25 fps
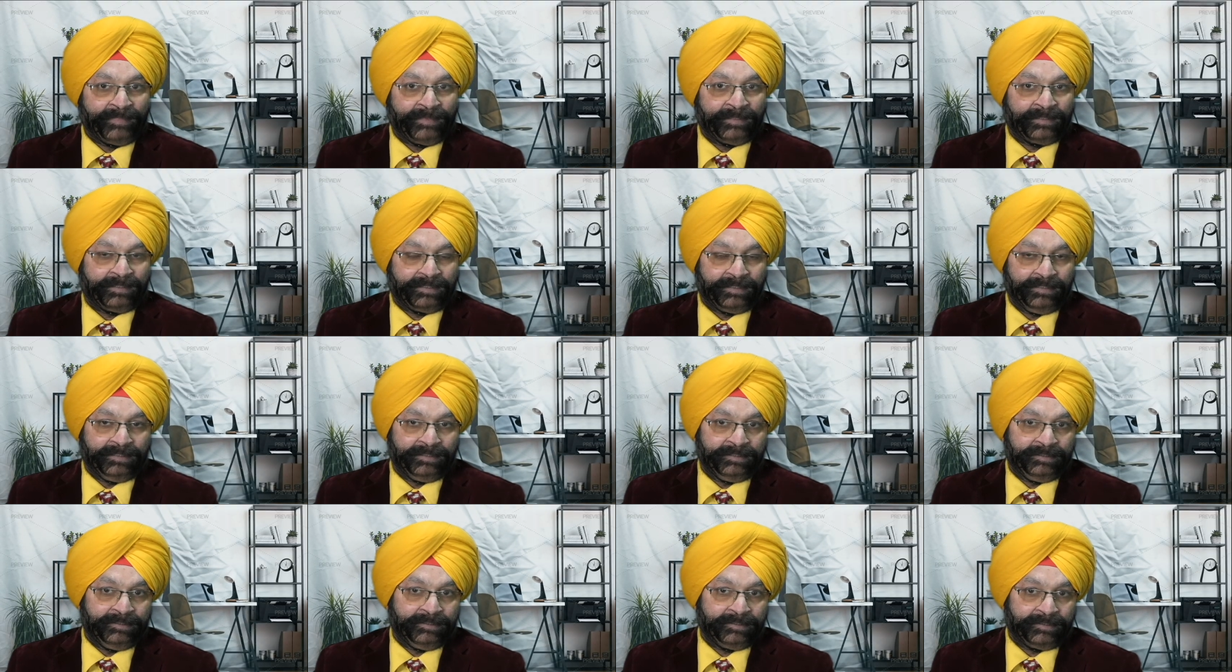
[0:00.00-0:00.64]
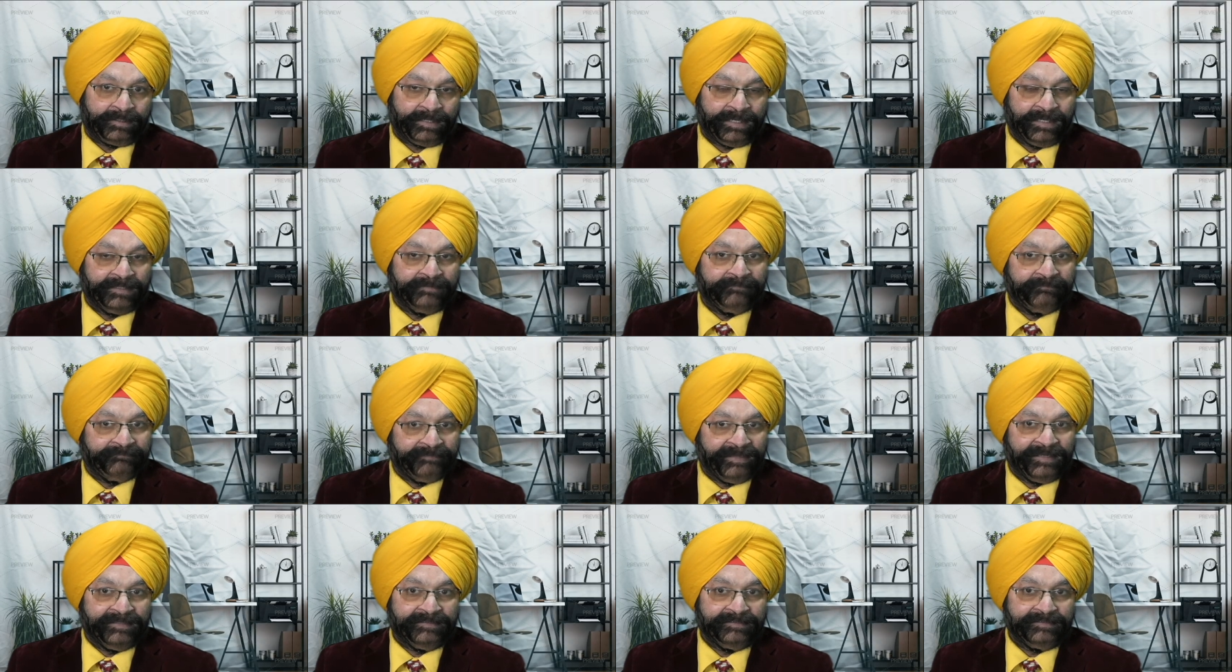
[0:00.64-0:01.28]
And
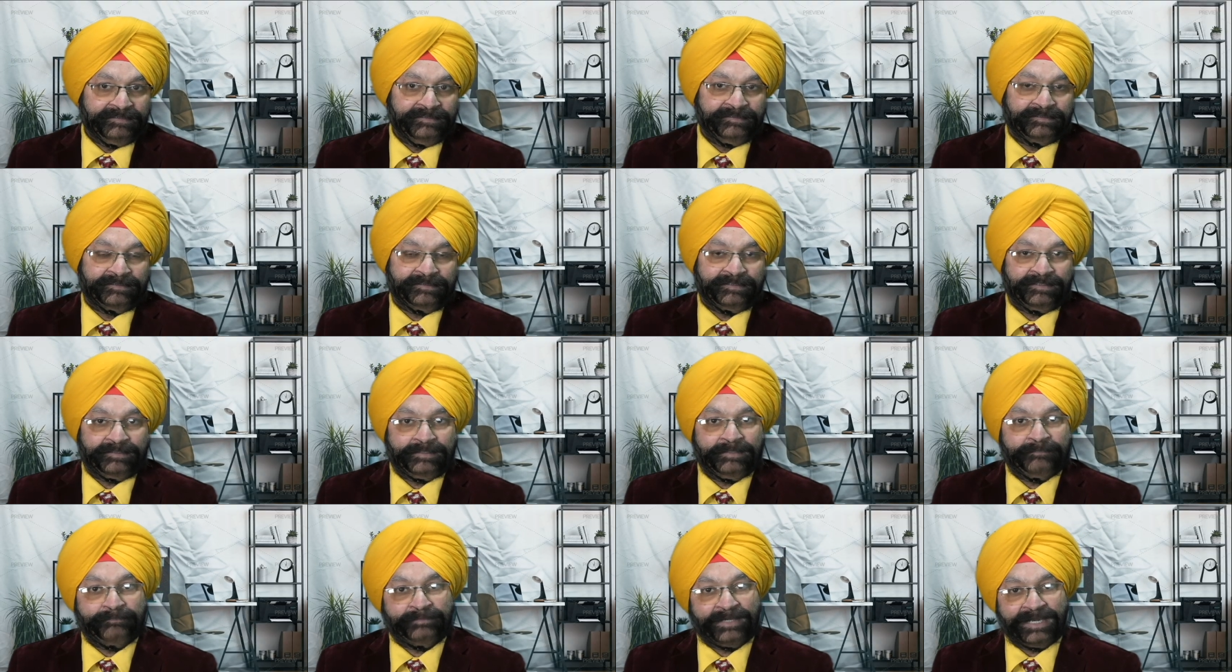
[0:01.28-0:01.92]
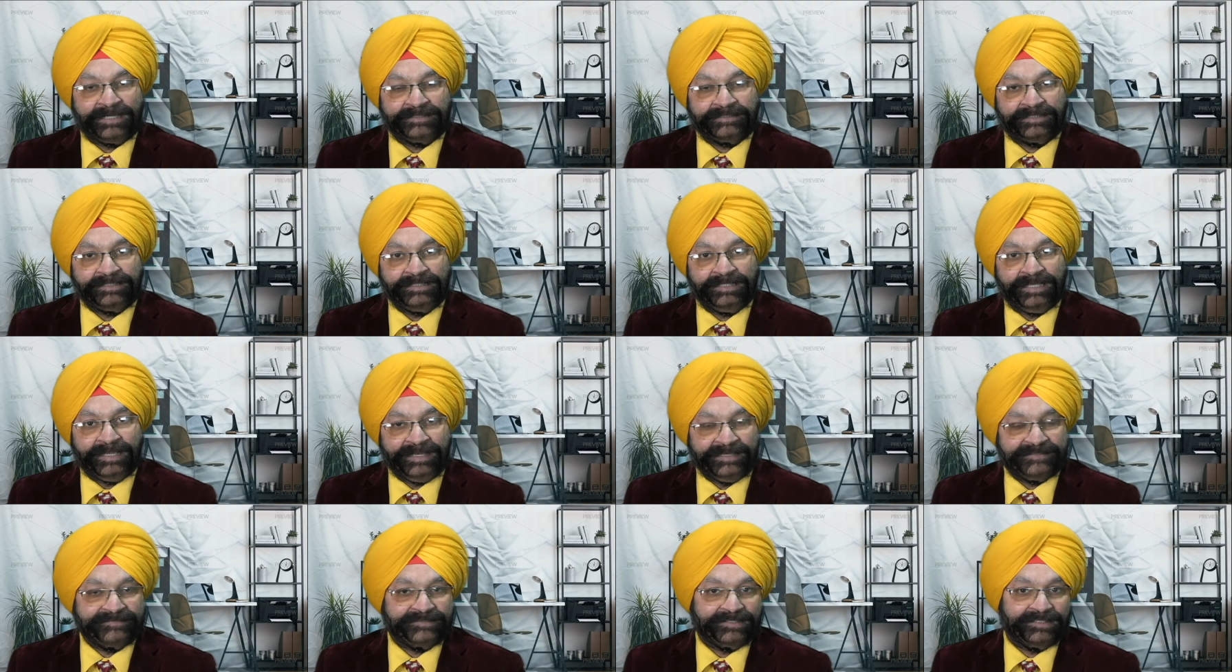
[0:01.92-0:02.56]
when a party
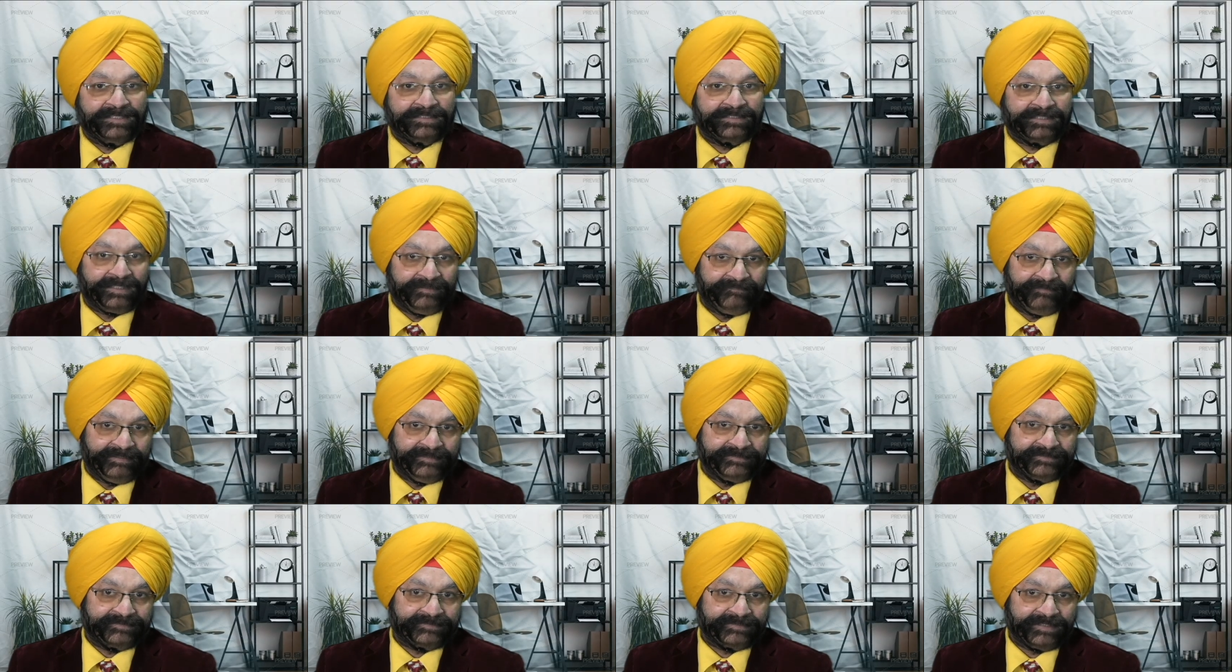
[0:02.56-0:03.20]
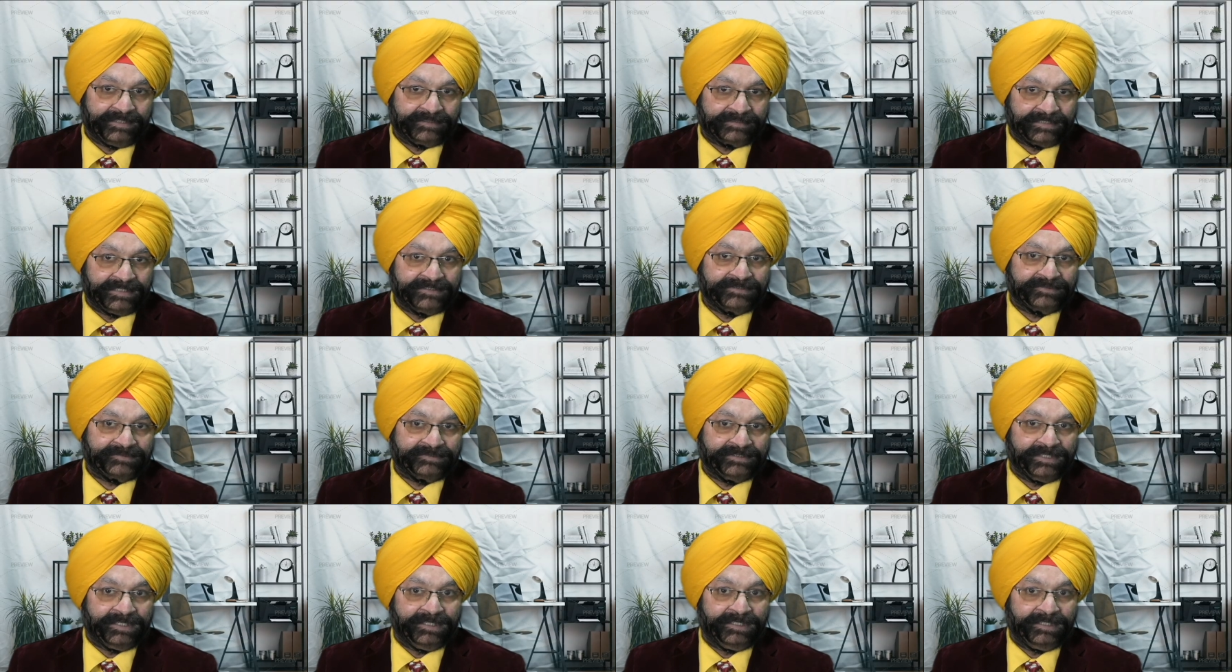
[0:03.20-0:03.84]
has a grievance
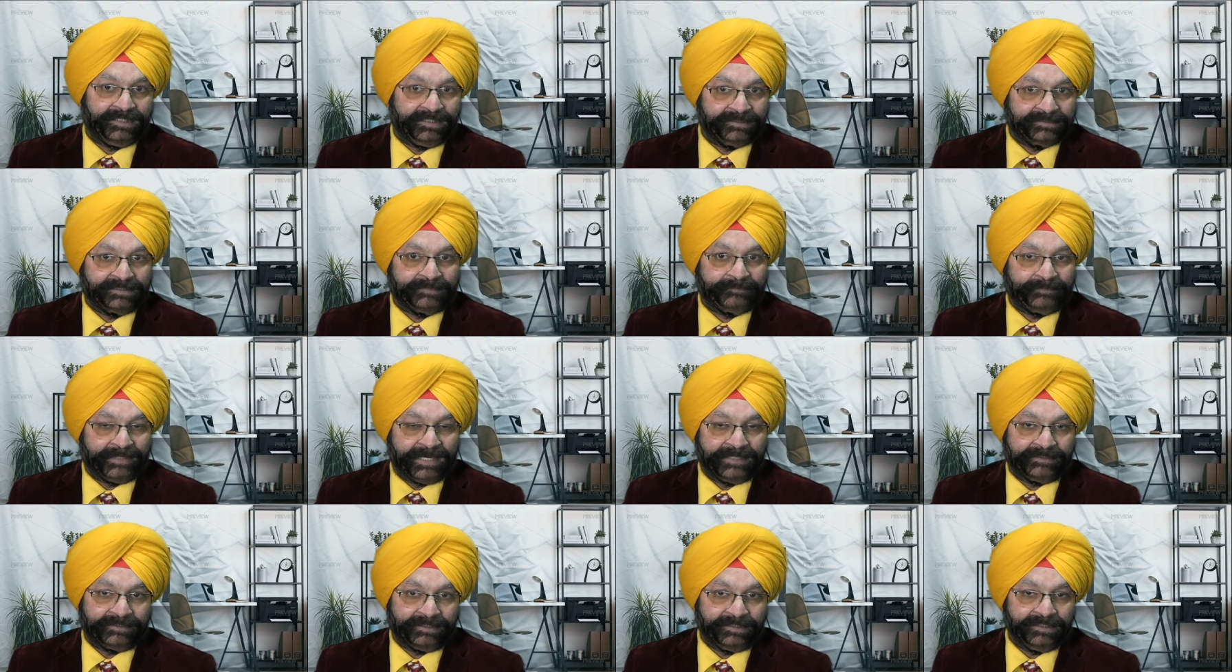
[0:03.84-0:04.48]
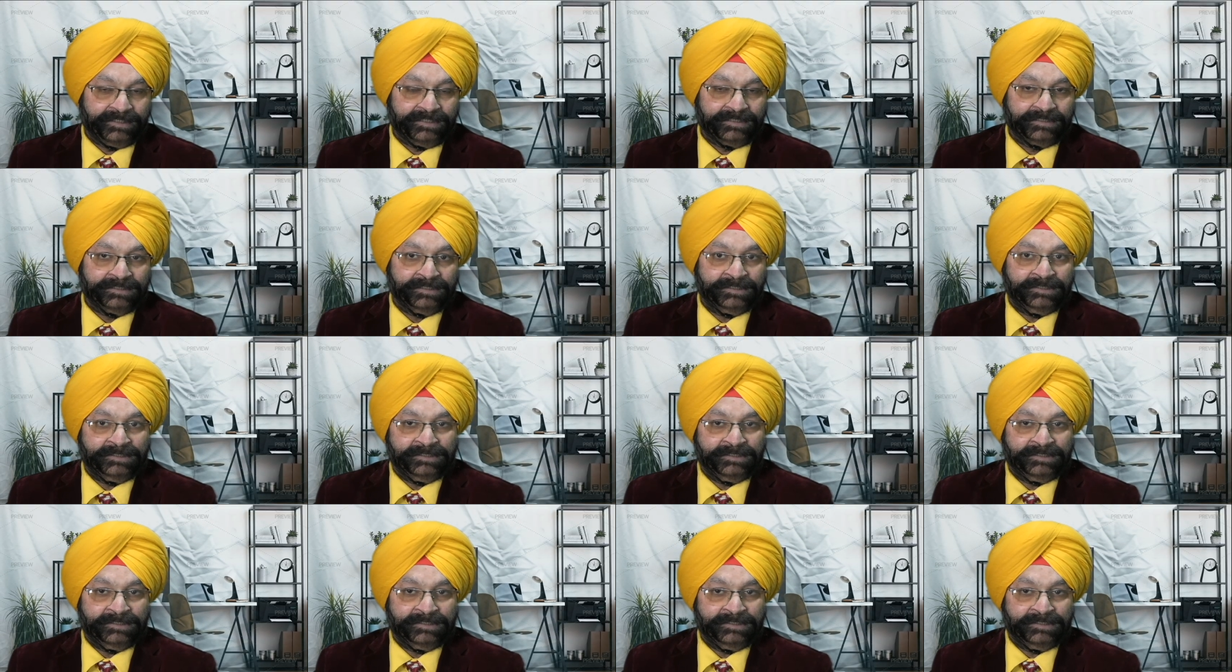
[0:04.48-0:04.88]
against the other party,